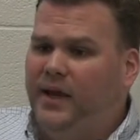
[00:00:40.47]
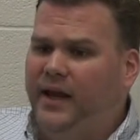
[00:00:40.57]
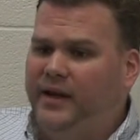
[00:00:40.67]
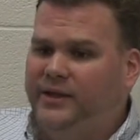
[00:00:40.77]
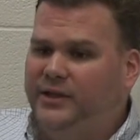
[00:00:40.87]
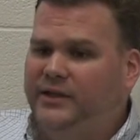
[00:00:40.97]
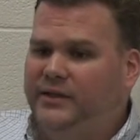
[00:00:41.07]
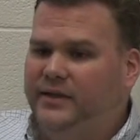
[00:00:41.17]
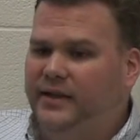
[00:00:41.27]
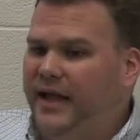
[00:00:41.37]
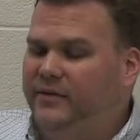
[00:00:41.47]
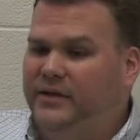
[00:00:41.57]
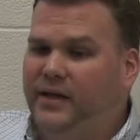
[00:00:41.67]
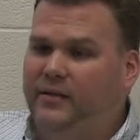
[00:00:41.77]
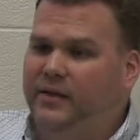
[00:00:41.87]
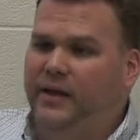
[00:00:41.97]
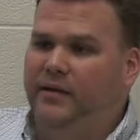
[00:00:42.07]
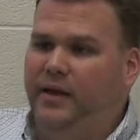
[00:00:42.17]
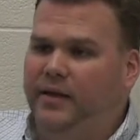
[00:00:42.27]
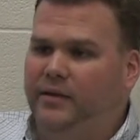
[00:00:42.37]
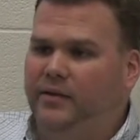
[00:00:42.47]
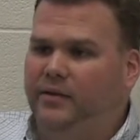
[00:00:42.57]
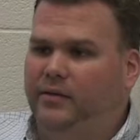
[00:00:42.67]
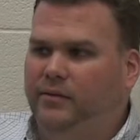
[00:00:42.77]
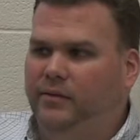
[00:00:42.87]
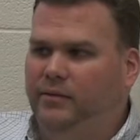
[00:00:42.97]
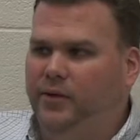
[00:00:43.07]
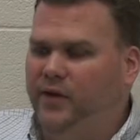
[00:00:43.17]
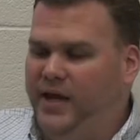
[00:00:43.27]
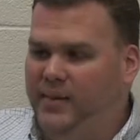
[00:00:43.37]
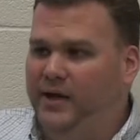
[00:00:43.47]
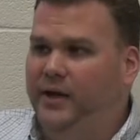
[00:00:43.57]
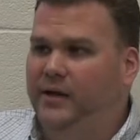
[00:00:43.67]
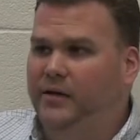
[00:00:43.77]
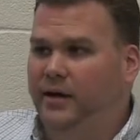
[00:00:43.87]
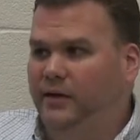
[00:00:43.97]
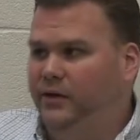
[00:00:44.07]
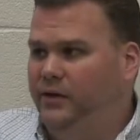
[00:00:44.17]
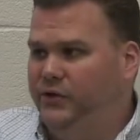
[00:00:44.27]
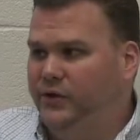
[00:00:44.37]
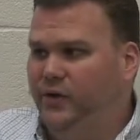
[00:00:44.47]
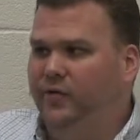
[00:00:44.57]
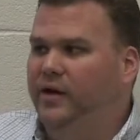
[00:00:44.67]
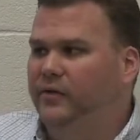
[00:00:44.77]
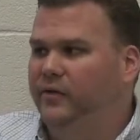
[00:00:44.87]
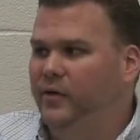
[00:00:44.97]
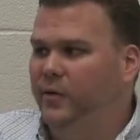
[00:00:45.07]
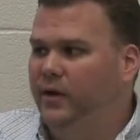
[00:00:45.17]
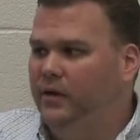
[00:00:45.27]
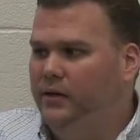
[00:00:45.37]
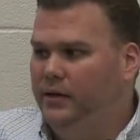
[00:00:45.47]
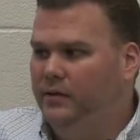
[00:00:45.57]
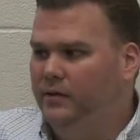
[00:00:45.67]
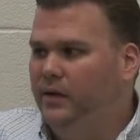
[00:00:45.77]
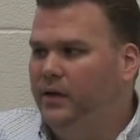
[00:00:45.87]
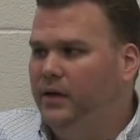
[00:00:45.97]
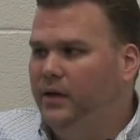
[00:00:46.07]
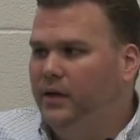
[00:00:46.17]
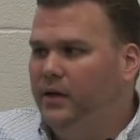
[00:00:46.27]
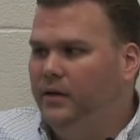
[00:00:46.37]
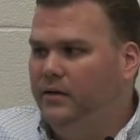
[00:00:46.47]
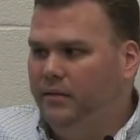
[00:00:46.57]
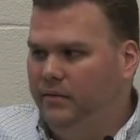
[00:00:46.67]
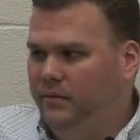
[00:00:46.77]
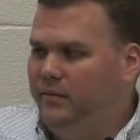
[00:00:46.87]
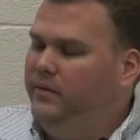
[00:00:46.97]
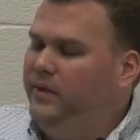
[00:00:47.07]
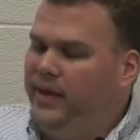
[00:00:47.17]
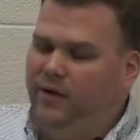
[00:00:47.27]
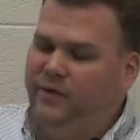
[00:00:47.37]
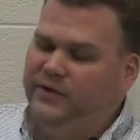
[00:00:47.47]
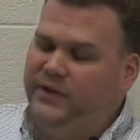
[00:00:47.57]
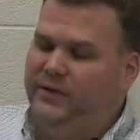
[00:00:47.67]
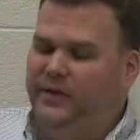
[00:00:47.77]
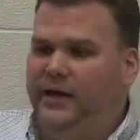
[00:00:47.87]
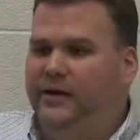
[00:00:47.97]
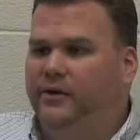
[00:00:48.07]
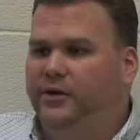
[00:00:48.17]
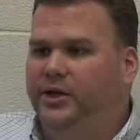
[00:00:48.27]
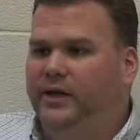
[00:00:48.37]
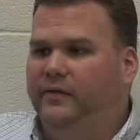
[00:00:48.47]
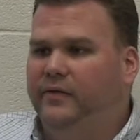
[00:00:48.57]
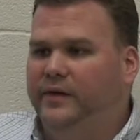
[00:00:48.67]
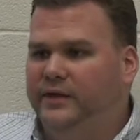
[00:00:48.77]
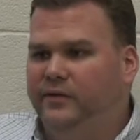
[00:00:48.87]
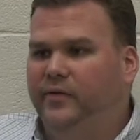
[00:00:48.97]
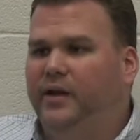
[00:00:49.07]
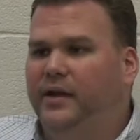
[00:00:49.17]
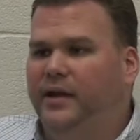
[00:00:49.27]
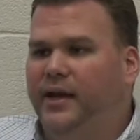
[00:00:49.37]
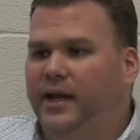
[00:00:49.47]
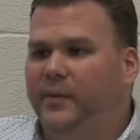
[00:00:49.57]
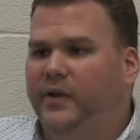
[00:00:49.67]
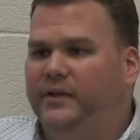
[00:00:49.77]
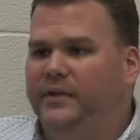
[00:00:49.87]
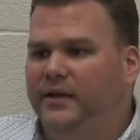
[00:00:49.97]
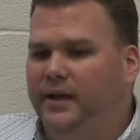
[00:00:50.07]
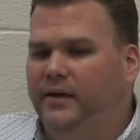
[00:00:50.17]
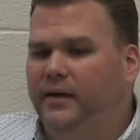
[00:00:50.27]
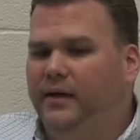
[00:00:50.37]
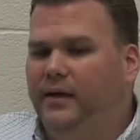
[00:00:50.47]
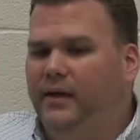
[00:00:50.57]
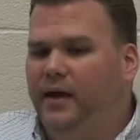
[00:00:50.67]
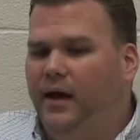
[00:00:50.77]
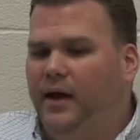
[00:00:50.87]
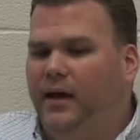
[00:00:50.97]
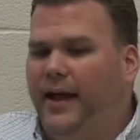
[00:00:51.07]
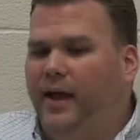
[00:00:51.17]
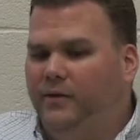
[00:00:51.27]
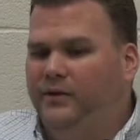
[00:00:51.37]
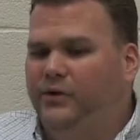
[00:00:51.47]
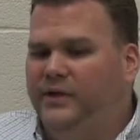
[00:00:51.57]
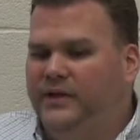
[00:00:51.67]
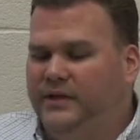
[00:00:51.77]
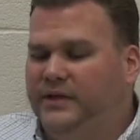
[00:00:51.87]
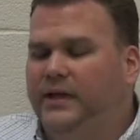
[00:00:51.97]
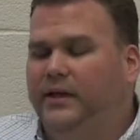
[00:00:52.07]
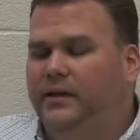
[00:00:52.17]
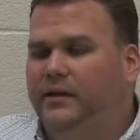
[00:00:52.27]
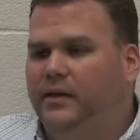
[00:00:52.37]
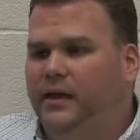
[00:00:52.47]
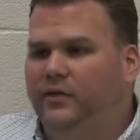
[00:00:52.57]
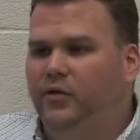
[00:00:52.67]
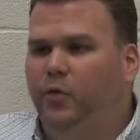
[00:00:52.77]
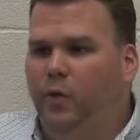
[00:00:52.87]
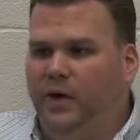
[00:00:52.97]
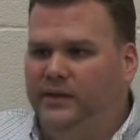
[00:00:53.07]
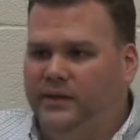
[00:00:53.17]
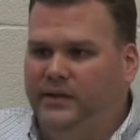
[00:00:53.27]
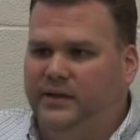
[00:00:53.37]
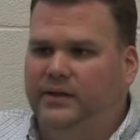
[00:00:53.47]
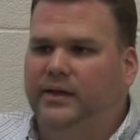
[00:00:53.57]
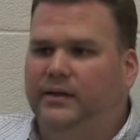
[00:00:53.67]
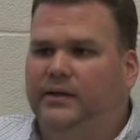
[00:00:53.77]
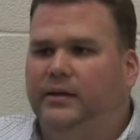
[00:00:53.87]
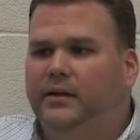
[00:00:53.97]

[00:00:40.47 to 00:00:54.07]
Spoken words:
And it just, that was another thing. Like, you came in here and you started writing for the Quill, and then all of a sudden you're the editor-in-chief. This is really a campus that allows you to succeed if you want to succeed.